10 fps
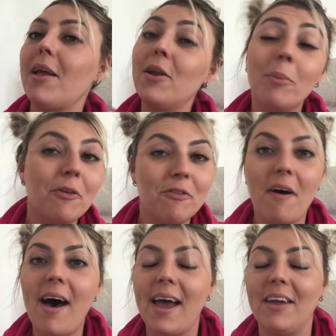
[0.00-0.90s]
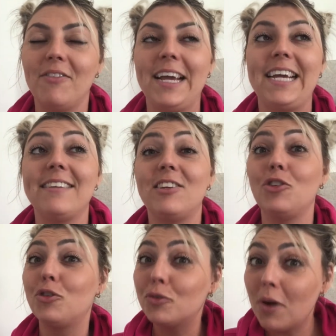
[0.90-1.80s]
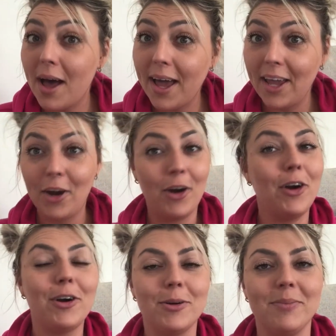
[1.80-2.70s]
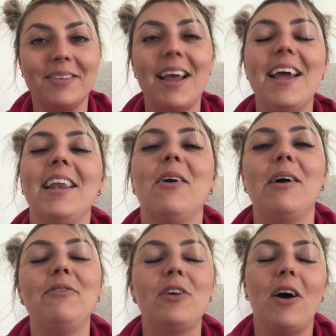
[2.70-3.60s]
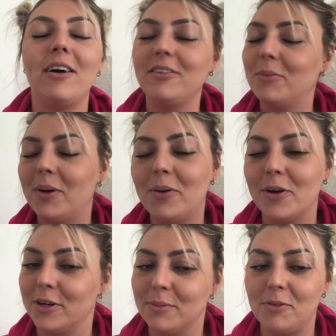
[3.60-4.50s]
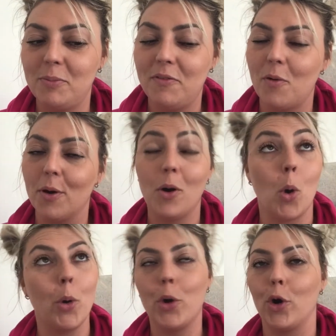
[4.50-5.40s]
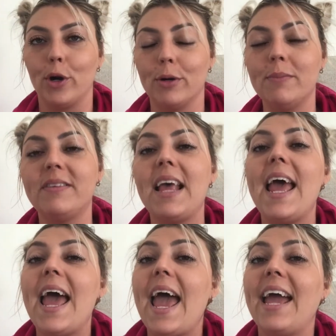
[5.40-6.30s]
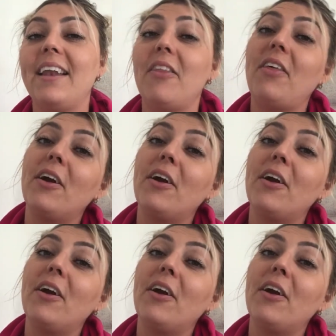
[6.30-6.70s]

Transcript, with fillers: Number five is try herbs. Now, I've talked about herbs before, or herbs, and they